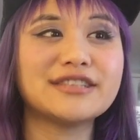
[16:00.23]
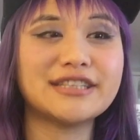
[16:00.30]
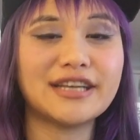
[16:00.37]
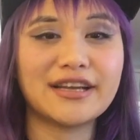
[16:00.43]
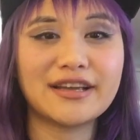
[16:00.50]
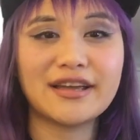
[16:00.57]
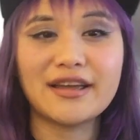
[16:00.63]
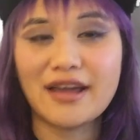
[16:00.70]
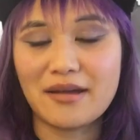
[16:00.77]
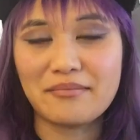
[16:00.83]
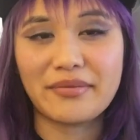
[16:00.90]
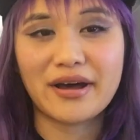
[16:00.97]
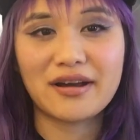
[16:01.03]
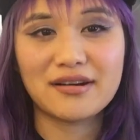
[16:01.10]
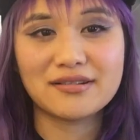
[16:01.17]
Chick and
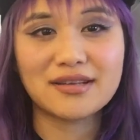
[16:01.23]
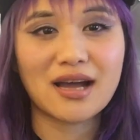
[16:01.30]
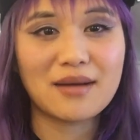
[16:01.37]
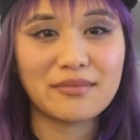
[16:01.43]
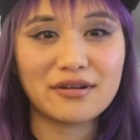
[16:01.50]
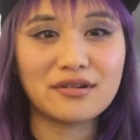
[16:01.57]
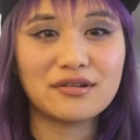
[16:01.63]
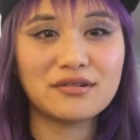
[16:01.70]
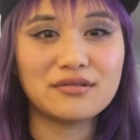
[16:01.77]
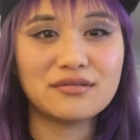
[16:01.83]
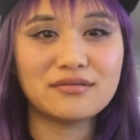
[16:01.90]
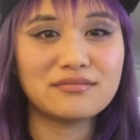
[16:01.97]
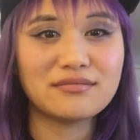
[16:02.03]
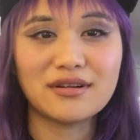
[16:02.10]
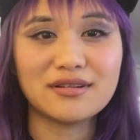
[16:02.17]
Baron
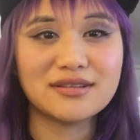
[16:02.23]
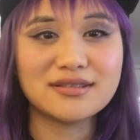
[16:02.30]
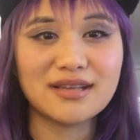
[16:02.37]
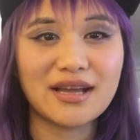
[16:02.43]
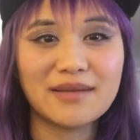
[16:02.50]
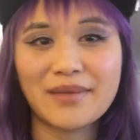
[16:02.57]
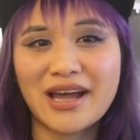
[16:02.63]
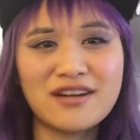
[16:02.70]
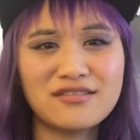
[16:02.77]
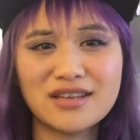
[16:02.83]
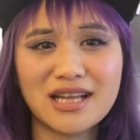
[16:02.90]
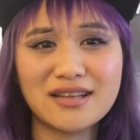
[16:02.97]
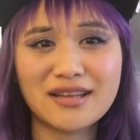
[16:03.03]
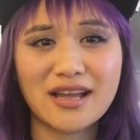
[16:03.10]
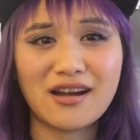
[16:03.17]
Tamago are the same. I don't
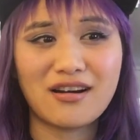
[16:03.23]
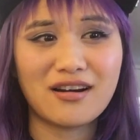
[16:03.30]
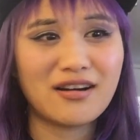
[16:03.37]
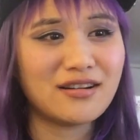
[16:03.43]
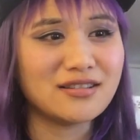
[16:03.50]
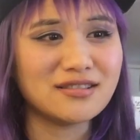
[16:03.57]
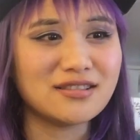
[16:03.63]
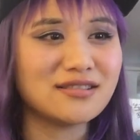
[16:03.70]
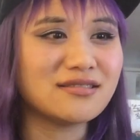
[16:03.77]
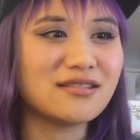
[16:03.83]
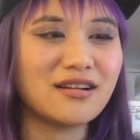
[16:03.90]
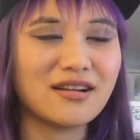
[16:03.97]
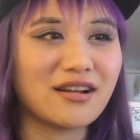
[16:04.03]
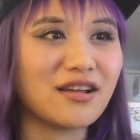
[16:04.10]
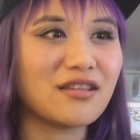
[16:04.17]
think they are. It's just
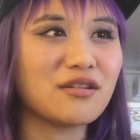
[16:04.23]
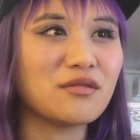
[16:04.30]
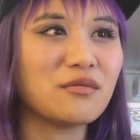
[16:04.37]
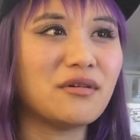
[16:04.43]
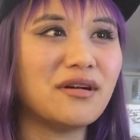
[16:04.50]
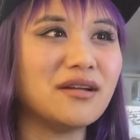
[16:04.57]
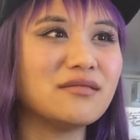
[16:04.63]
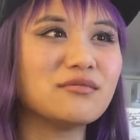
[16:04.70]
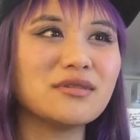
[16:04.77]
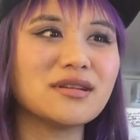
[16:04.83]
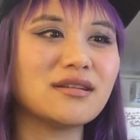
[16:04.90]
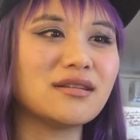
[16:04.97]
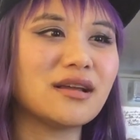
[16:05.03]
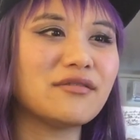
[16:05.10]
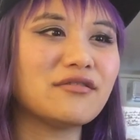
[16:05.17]
another one with
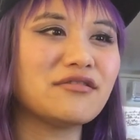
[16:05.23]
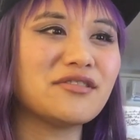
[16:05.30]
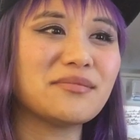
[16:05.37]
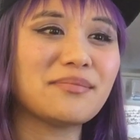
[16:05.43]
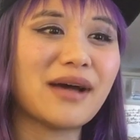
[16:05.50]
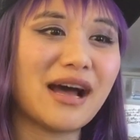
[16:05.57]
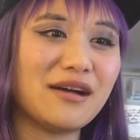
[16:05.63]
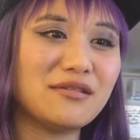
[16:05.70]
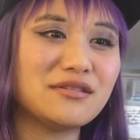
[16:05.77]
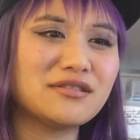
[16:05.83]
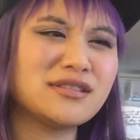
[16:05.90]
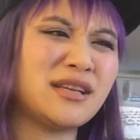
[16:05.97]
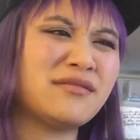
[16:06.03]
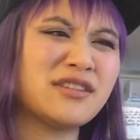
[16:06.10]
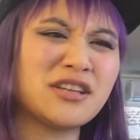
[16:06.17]
the devil fruit
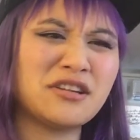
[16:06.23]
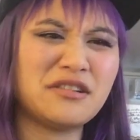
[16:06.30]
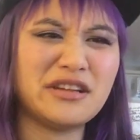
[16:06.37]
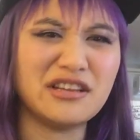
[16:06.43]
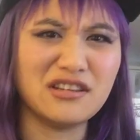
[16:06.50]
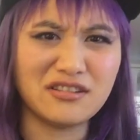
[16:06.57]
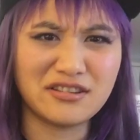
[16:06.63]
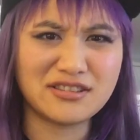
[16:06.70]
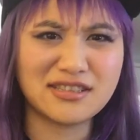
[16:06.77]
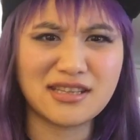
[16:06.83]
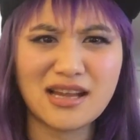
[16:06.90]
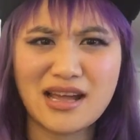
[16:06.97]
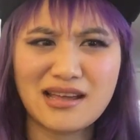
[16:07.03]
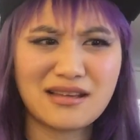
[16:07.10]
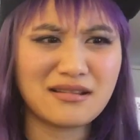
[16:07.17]
powers, even though he looks
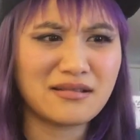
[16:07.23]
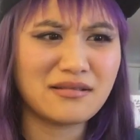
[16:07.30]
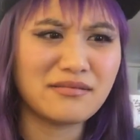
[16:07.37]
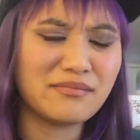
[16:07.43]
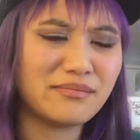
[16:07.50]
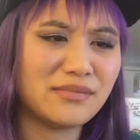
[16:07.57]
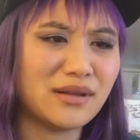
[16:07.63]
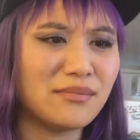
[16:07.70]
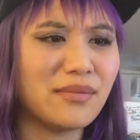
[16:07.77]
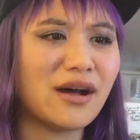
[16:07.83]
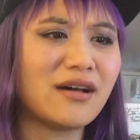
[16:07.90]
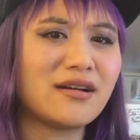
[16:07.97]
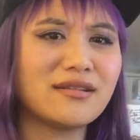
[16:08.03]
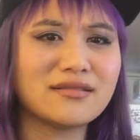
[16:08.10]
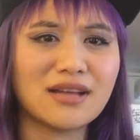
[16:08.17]
like the
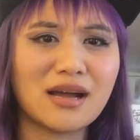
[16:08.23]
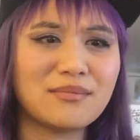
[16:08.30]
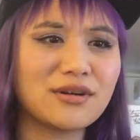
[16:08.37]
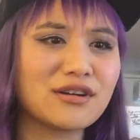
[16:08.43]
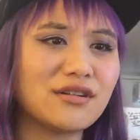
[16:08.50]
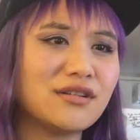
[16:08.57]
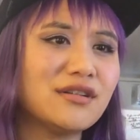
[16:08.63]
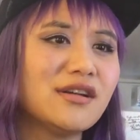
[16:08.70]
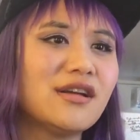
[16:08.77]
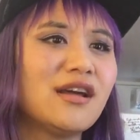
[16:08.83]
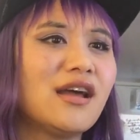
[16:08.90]
Baron Tamago.